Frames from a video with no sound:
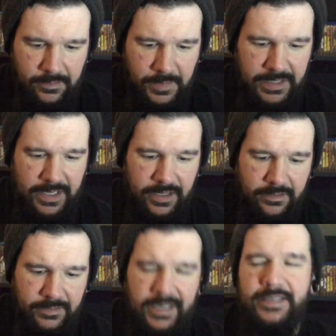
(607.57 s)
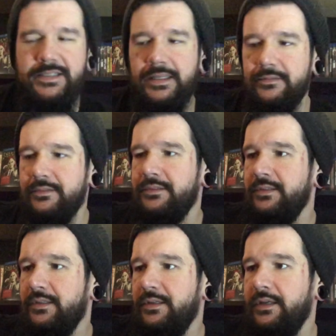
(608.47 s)
But yeah, like I said,
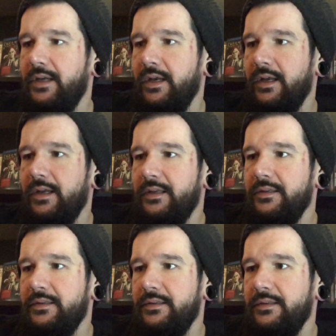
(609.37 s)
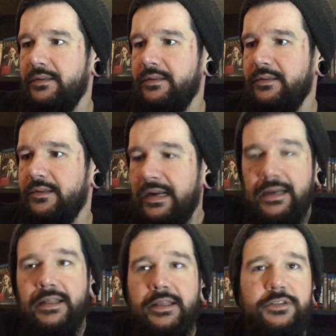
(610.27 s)
I
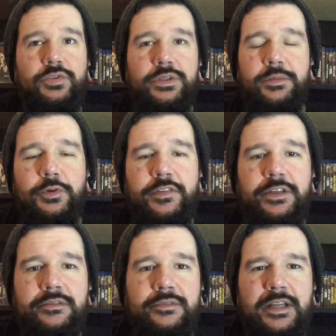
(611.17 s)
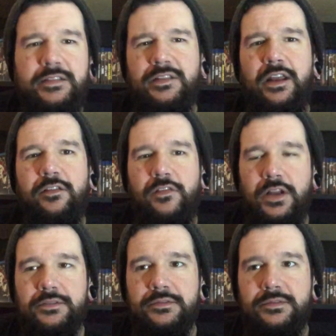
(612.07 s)
highly enjoy the movie. It's a lot of
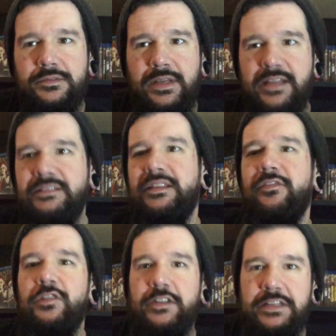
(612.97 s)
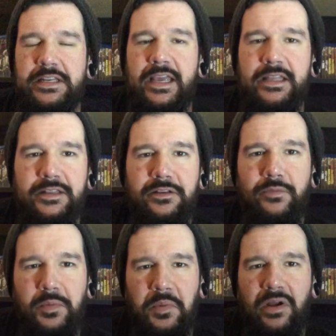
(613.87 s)
fun. It's definitely an Alien
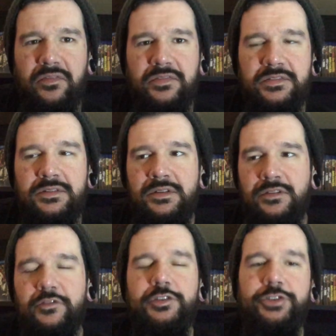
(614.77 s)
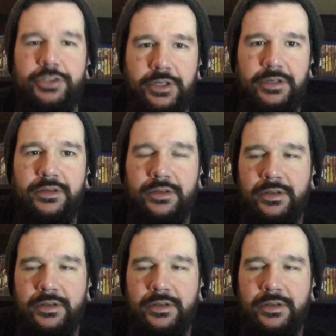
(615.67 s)
ripoff, for sure.